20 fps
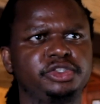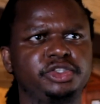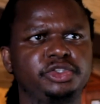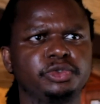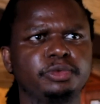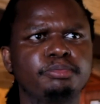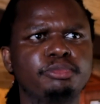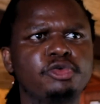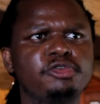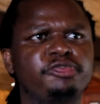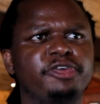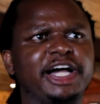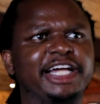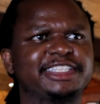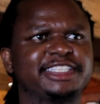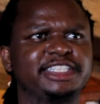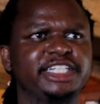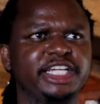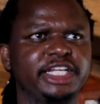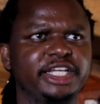to move
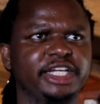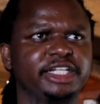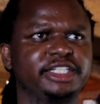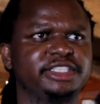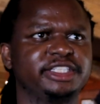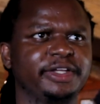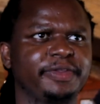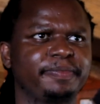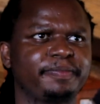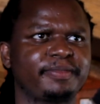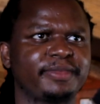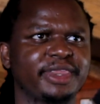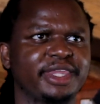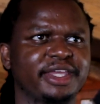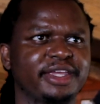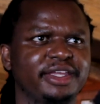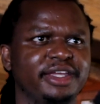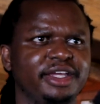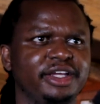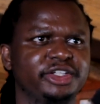as needed,
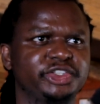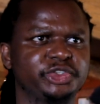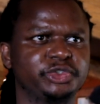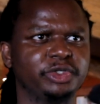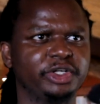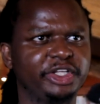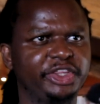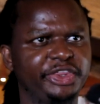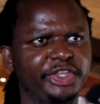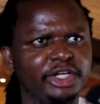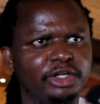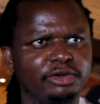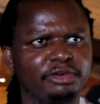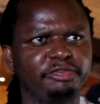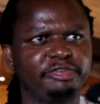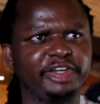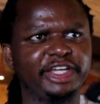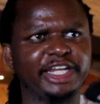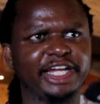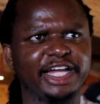to not think
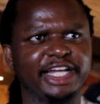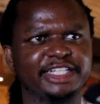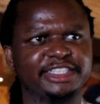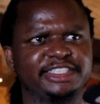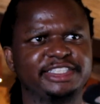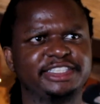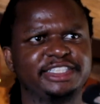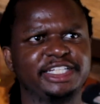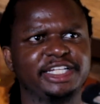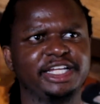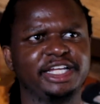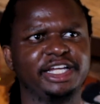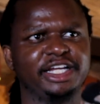of it as